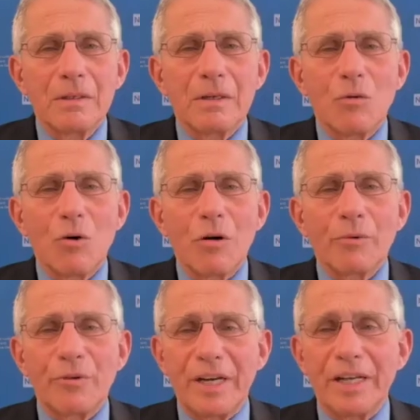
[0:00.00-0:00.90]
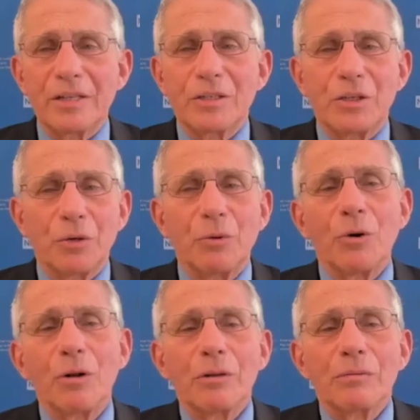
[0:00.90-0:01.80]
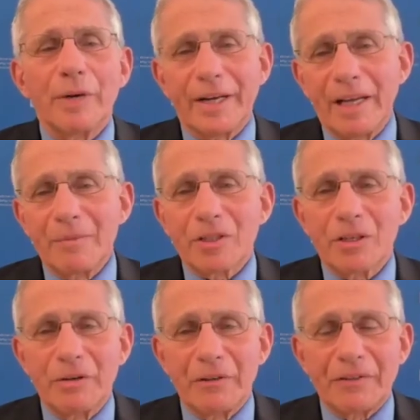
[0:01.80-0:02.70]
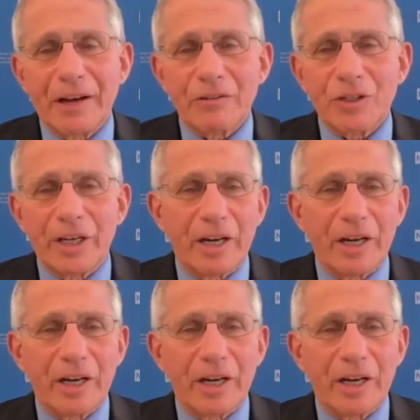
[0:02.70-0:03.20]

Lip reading: Warm greetings to you all. My name is Tony Fauci,